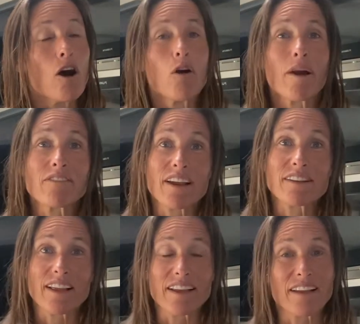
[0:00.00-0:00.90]
I've
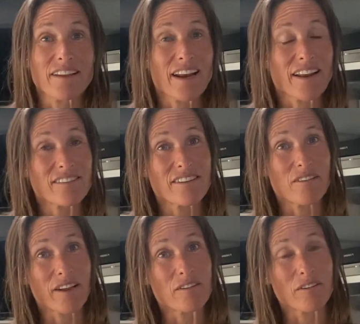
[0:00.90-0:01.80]
got, like, I can ask you
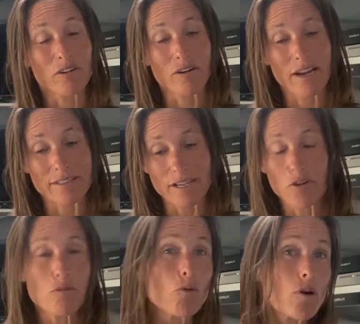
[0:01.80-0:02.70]
guys or tell
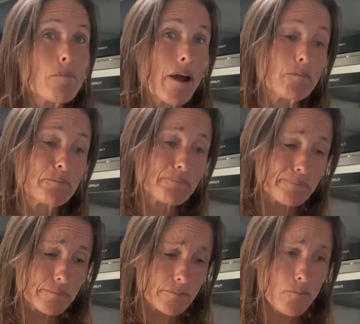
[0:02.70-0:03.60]
you more about
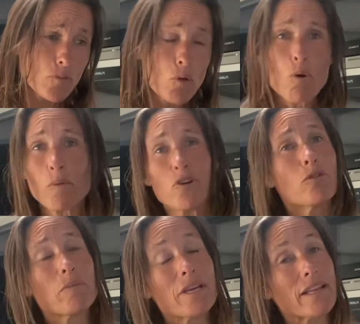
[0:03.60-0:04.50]
what we do
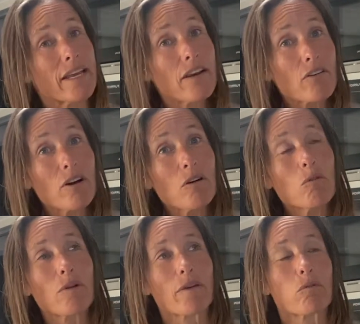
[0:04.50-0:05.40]
in Be the Hero.
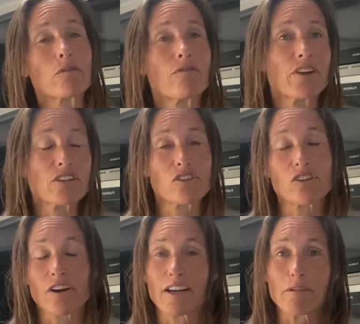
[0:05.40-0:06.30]
Like, Victor's
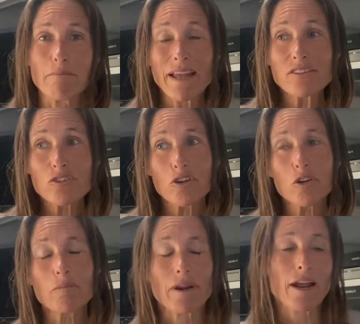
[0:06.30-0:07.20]
starting a men's
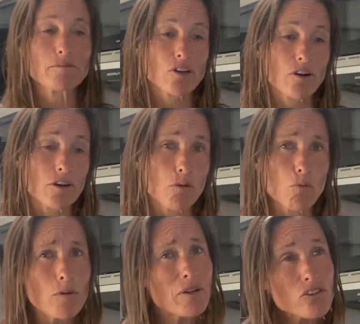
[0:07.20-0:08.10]
group and I'm starting a
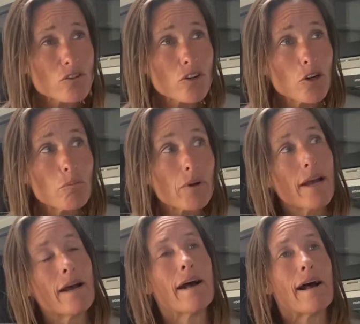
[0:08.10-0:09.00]
woman's group.
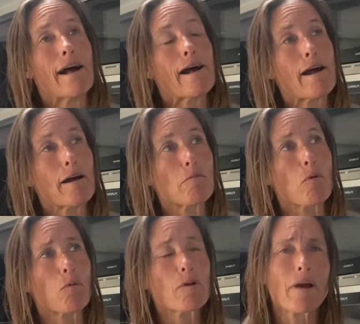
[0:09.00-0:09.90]

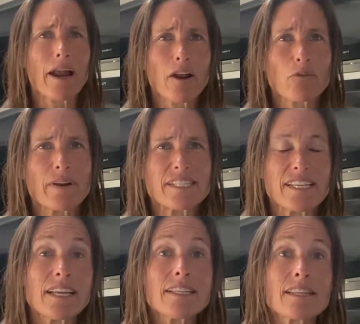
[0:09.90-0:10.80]
What about how to raise
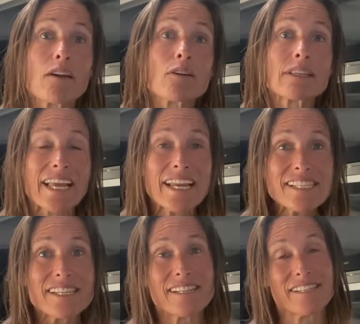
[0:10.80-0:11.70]
kids that aren't
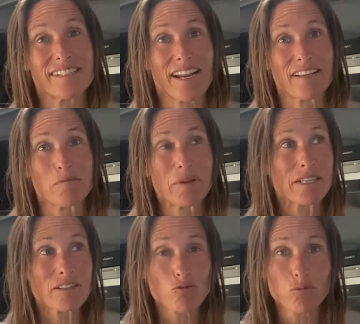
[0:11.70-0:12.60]
lazy these days?
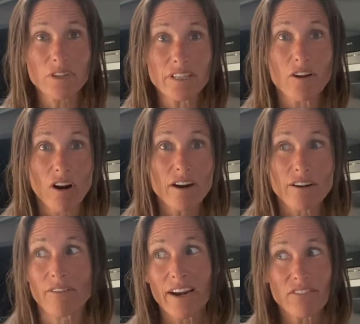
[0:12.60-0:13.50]
Because it's really
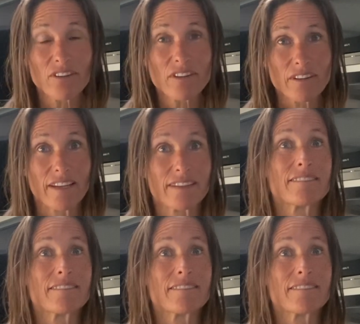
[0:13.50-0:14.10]
hard, right? If you look, like,